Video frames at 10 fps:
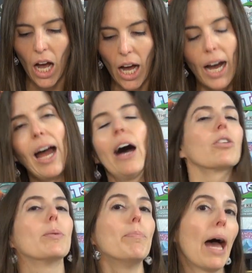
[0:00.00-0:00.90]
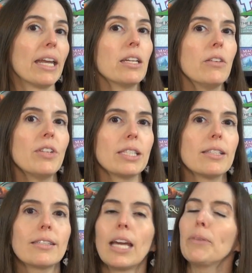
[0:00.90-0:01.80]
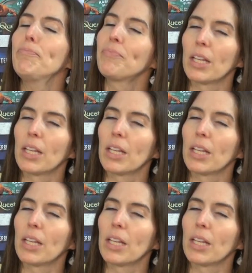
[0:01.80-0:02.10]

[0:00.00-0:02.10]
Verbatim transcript: Uh, how competitive is this game?